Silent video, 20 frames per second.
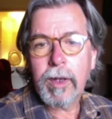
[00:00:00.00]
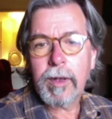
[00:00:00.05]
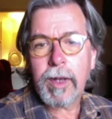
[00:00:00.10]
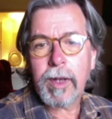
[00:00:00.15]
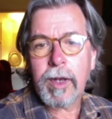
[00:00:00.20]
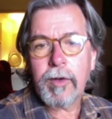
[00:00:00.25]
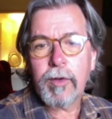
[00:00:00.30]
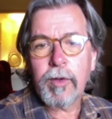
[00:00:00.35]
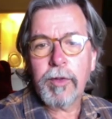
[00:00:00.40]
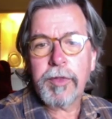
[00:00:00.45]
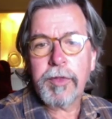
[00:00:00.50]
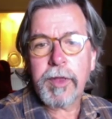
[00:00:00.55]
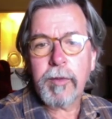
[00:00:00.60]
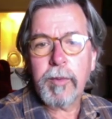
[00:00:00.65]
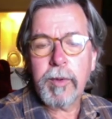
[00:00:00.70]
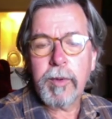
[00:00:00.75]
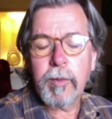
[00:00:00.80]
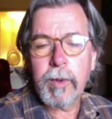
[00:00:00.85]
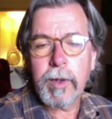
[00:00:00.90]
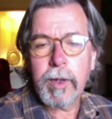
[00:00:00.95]
I don't think
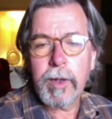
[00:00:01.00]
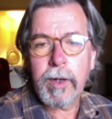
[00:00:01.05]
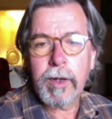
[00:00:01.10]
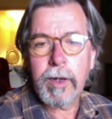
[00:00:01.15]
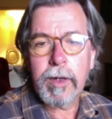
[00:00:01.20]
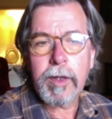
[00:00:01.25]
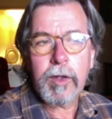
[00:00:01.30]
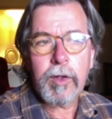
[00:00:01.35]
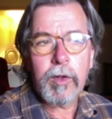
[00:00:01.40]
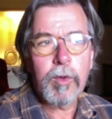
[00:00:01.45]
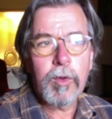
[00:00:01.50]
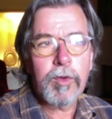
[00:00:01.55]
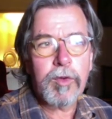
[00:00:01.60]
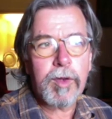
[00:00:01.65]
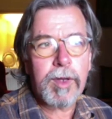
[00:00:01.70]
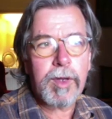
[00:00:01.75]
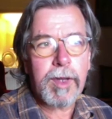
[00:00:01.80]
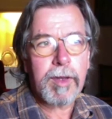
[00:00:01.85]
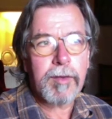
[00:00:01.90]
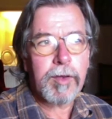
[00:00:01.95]
we will use
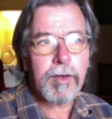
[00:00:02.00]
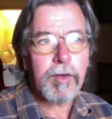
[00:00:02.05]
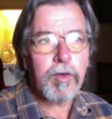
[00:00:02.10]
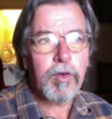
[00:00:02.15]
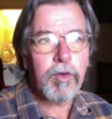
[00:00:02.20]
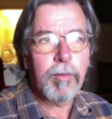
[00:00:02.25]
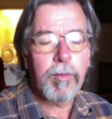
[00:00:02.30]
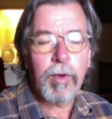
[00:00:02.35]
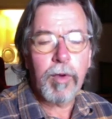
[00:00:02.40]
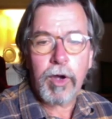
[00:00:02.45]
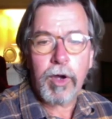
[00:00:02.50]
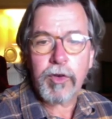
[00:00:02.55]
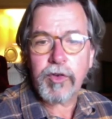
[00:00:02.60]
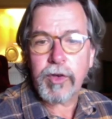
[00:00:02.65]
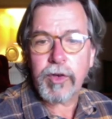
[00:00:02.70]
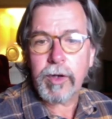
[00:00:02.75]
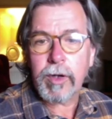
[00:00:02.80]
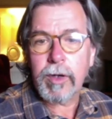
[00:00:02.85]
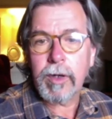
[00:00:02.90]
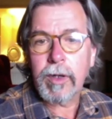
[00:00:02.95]
it as a
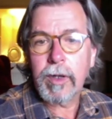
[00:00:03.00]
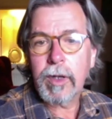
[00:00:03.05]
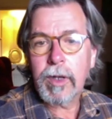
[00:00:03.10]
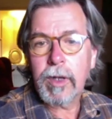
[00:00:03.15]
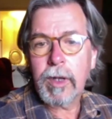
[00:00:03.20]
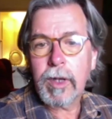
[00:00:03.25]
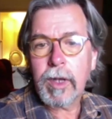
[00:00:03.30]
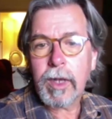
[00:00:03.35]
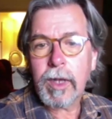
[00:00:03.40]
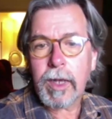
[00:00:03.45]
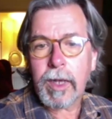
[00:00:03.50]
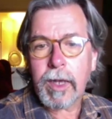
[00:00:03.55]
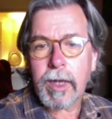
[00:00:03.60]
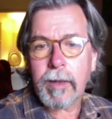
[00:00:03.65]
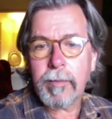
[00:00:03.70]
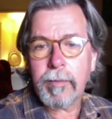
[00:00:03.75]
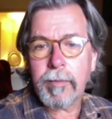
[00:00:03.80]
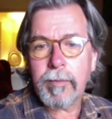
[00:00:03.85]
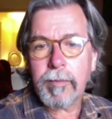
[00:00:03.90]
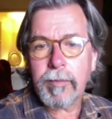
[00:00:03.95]
commercial
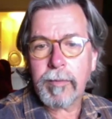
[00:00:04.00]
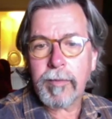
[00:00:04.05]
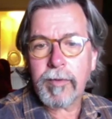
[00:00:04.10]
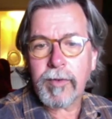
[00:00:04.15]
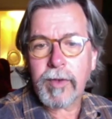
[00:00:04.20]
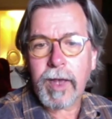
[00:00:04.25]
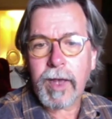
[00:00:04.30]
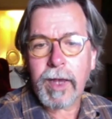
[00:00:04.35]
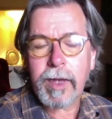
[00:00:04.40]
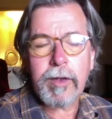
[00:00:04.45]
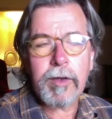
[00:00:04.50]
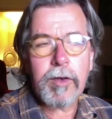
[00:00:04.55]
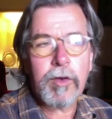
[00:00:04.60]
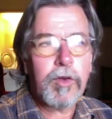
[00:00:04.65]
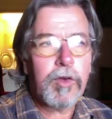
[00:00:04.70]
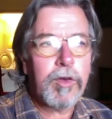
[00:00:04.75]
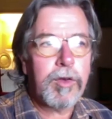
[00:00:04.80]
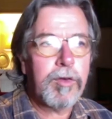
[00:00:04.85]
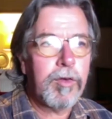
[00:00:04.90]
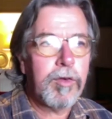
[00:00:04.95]
site
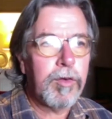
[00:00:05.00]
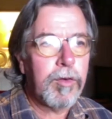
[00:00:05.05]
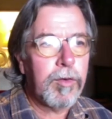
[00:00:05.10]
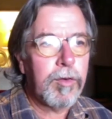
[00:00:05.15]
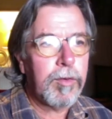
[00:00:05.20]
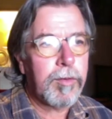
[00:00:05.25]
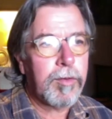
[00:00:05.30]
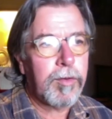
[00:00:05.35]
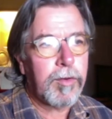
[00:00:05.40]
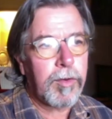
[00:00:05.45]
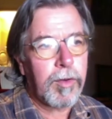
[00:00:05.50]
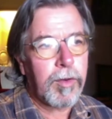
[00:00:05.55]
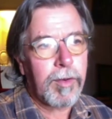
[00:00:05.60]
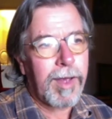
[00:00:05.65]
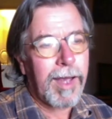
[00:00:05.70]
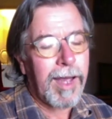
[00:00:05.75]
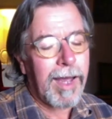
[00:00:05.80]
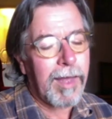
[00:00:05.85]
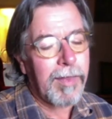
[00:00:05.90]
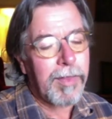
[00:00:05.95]
due to
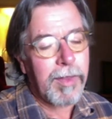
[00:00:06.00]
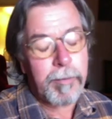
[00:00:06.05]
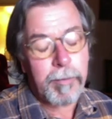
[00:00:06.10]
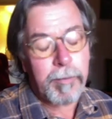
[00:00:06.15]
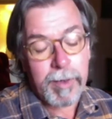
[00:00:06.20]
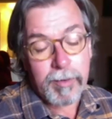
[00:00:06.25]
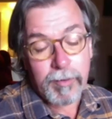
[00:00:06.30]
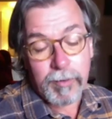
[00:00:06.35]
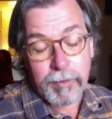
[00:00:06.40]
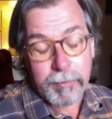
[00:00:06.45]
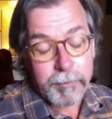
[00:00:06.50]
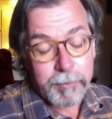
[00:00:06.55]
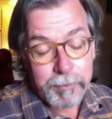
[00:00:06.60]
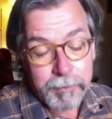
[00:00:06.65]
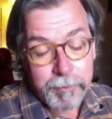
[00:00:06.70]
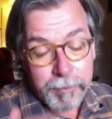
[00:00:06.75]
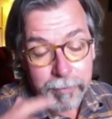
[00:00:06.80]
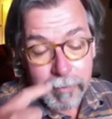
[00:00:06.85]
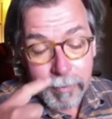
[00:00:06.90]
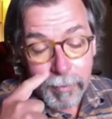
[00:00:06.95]
other bits
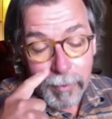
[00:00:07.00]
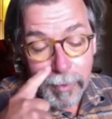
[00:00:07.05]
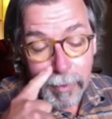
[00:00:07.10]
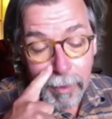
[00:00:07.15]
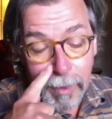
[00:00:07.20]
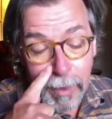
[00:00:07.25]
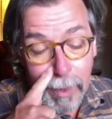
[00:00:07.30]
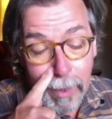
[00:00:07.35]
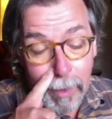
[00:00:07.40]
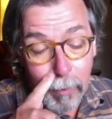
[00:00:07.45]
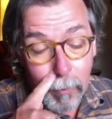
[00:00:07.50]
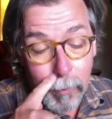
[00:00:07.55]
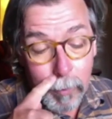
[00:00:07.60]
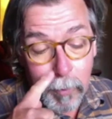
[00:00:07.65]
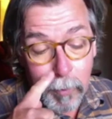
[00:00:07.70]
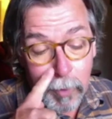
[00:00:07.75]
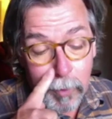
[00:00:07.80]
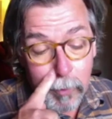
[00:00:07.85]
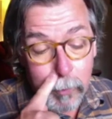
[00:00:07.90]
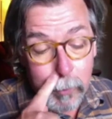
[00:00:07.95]
we
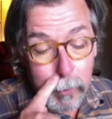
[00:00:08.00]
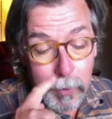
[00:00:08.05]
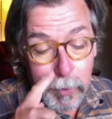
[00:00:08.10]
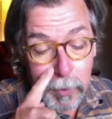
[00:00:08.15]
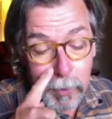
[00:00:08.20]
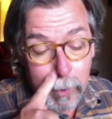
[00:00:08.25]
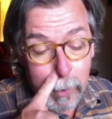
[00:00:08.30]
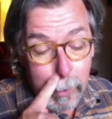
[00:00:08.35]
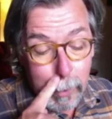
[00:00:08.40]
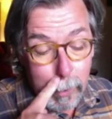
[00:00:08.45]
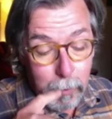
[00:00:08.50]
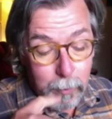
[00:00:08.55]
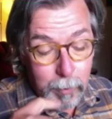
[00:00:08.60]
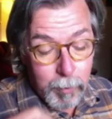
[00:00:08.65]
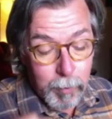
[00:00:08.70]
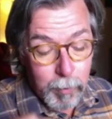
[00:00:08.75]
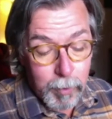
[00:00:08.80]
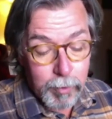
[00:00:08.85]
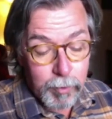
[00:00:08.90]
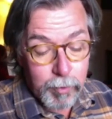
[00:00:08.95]
want to
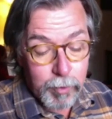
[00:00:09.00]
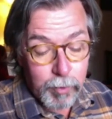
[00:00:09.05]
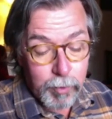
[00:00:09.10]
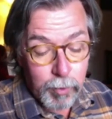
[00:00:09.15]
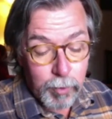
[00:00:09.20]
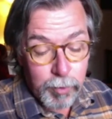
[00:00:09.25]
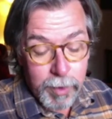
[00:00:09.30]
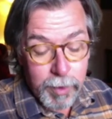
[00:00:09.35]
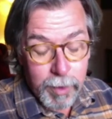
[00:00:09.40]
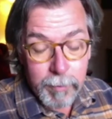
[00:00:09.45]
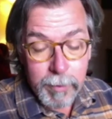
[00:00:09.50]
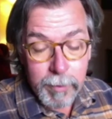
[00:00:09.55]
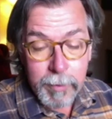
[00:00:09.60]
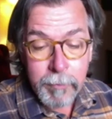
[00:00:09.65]
do there.